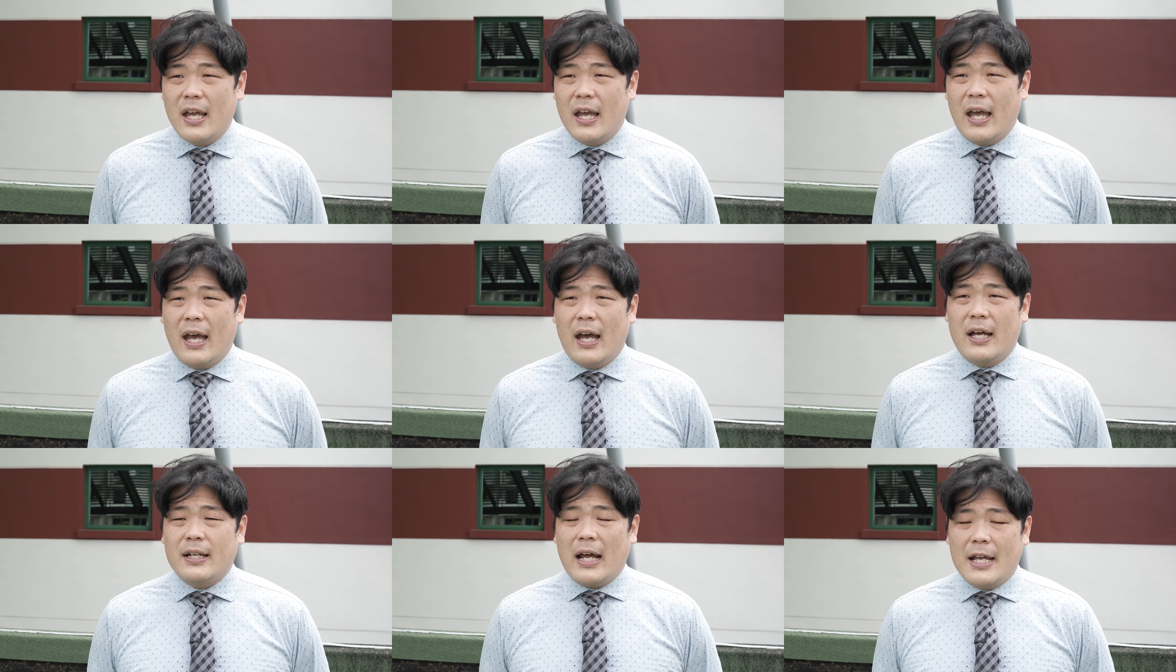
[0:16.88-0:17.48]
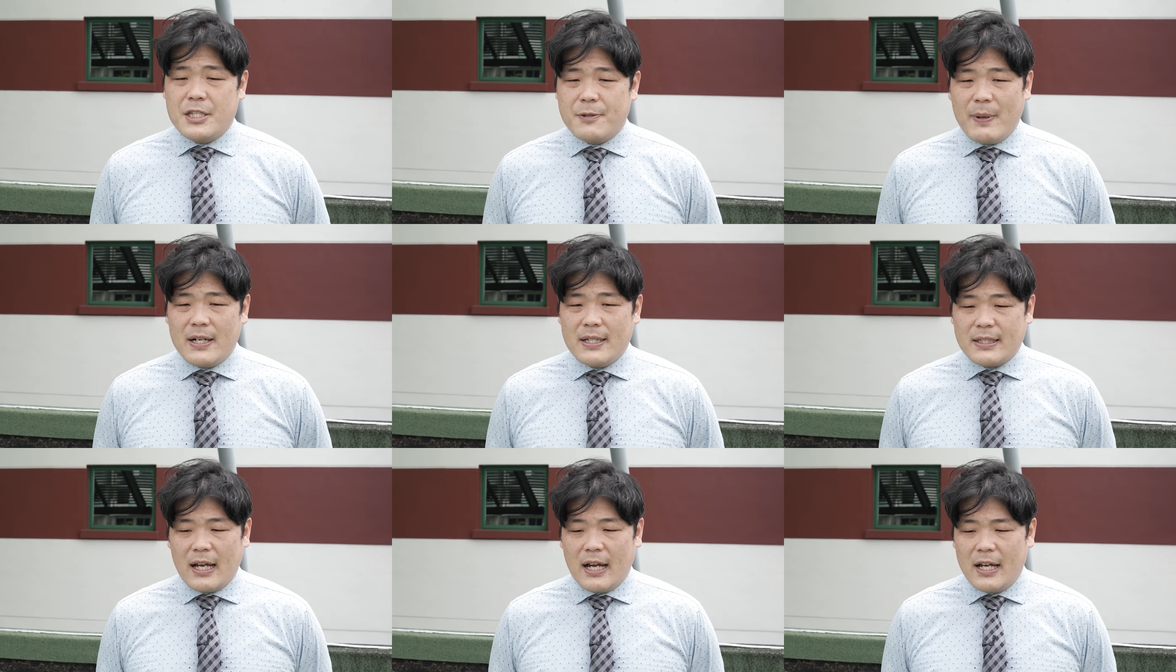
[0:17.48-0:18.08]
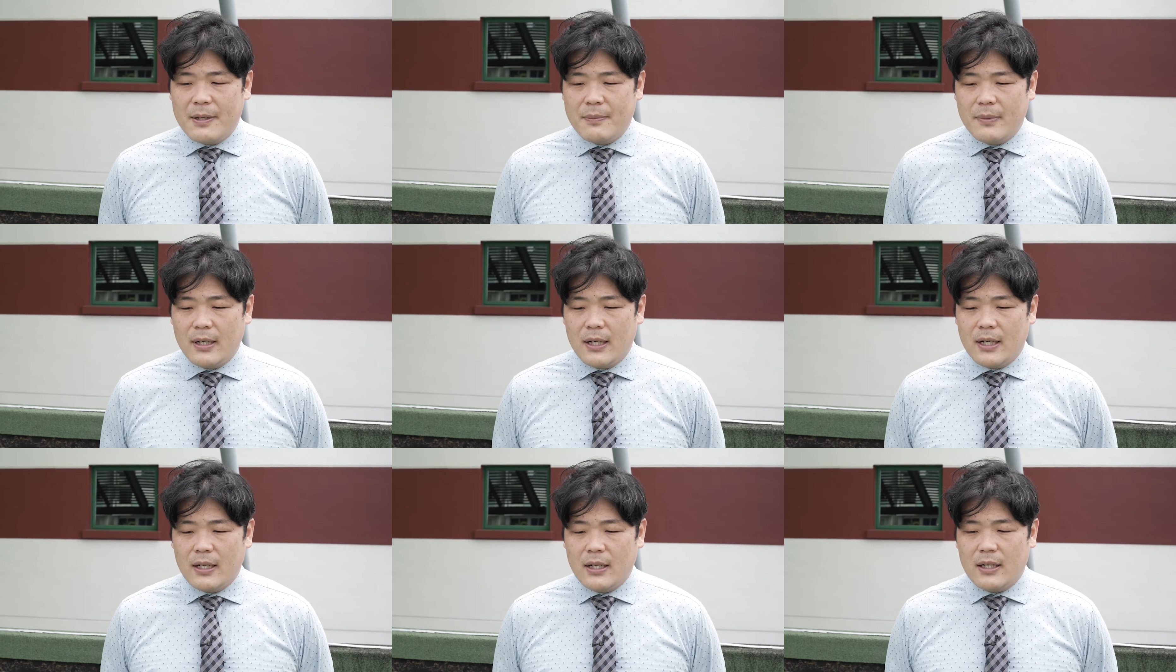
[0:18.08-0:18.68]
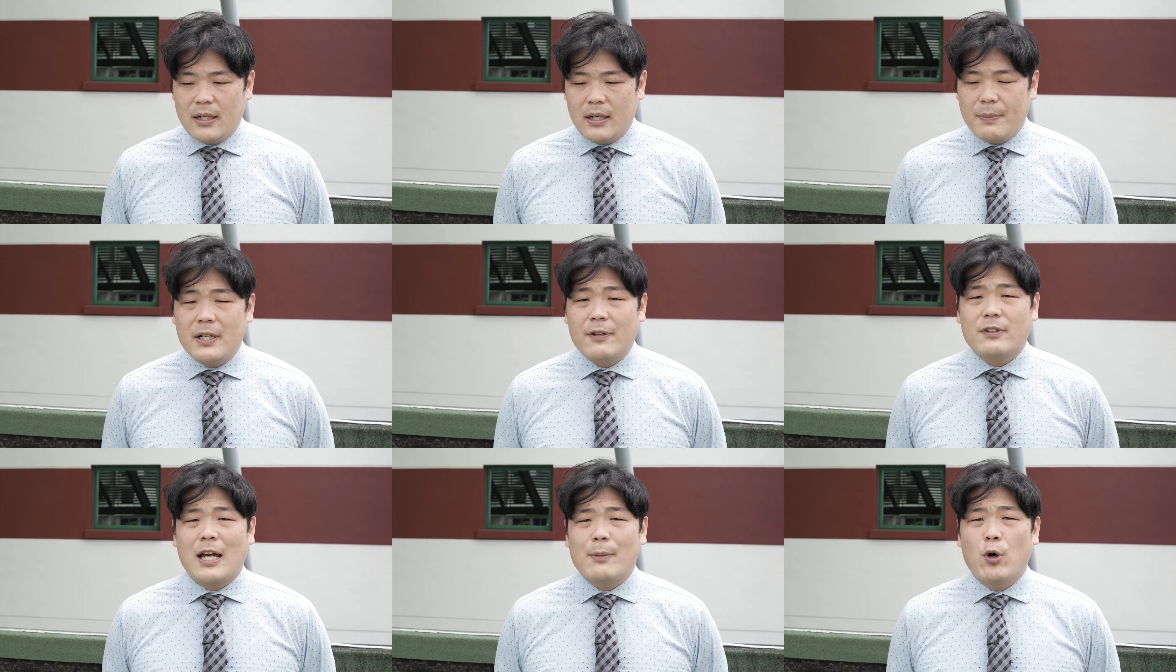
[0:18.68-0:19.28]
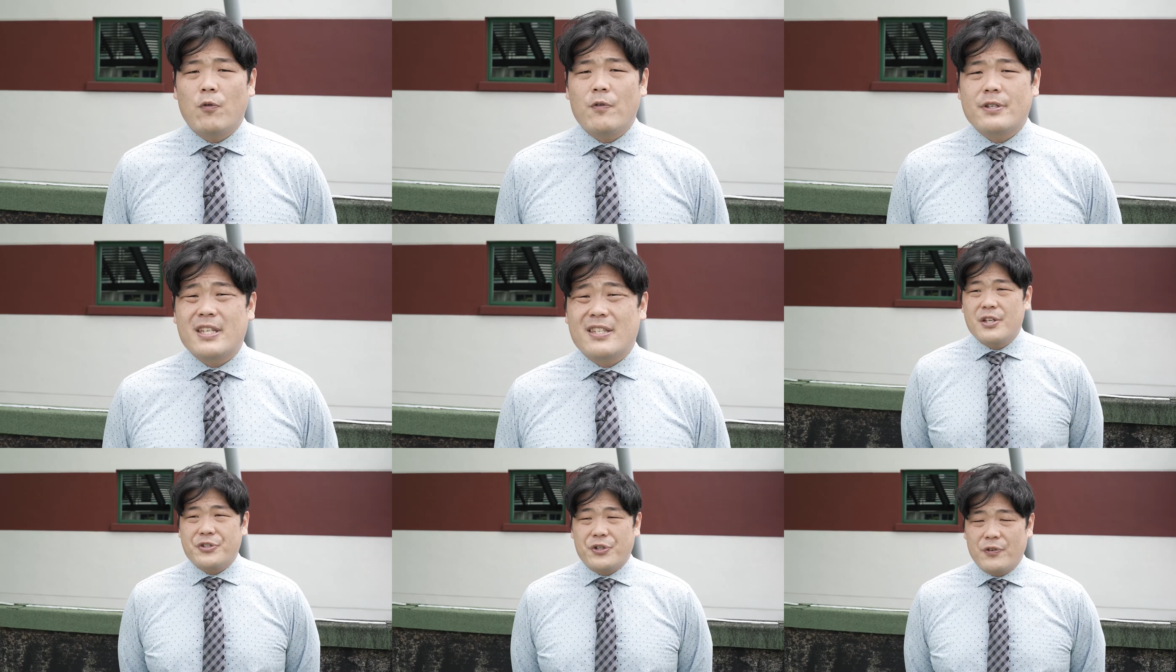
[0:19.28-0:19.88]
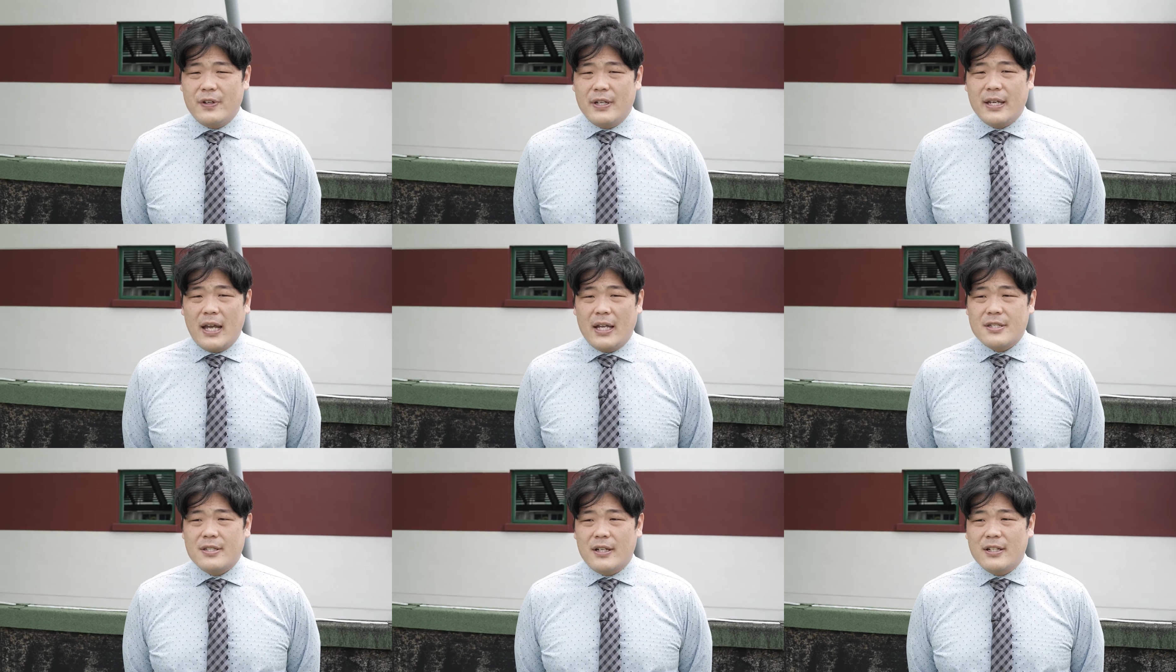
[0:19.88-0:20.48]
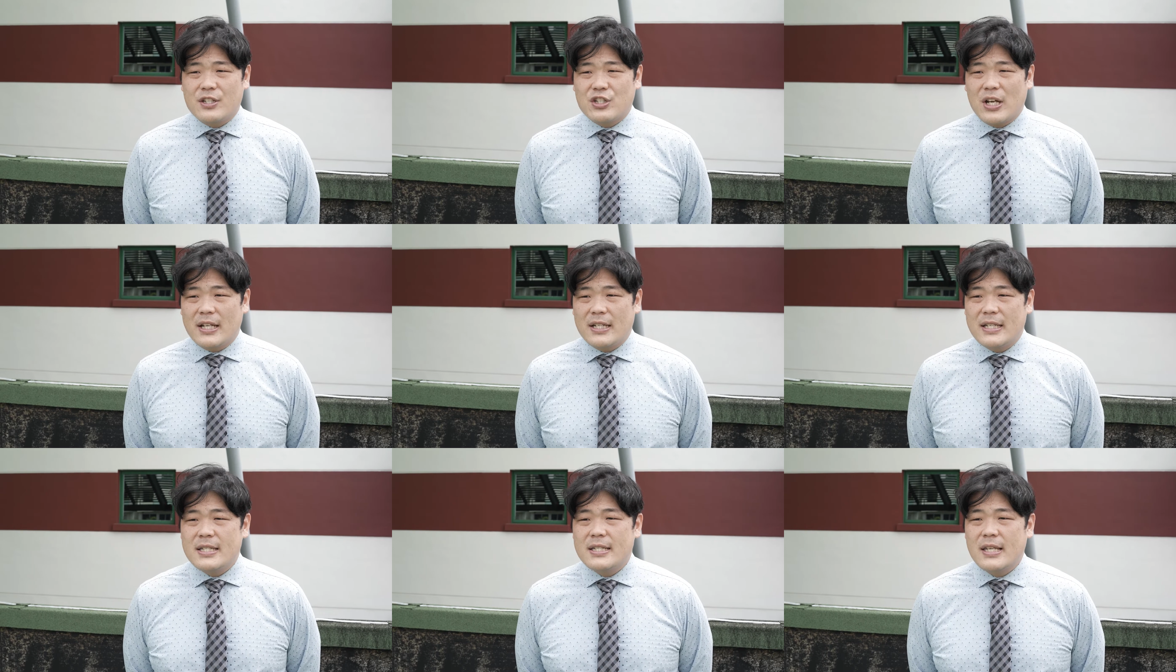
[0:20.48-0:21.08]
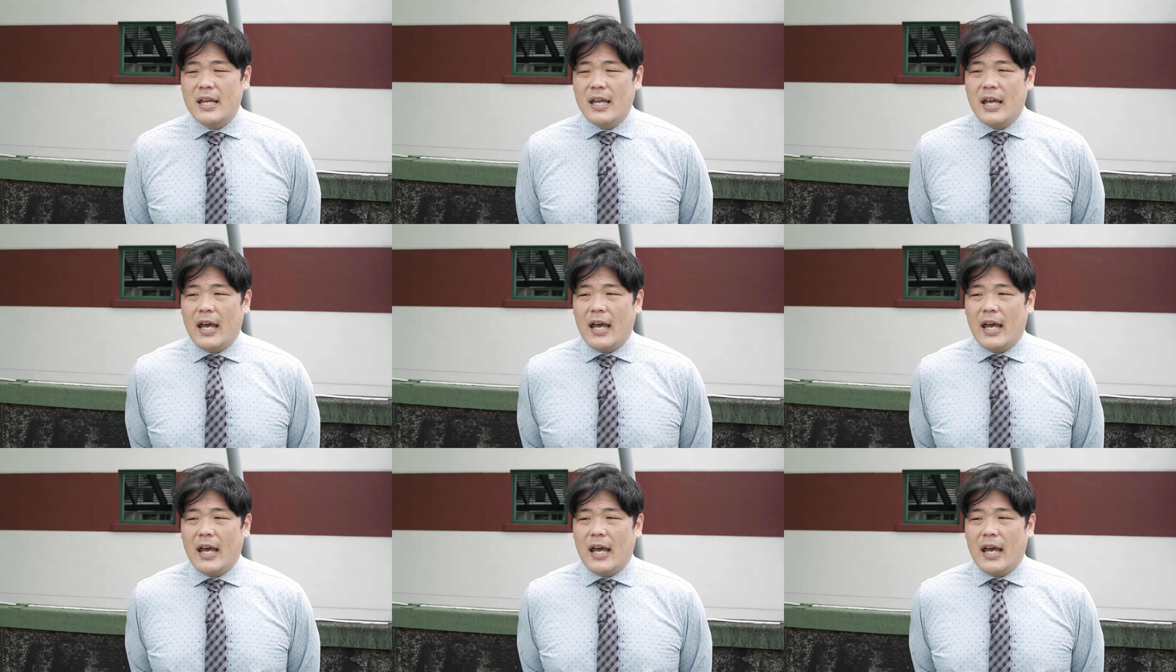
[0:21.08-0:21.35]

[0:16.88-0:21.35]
And I spent a bit of time overseas serving and studying Chinese.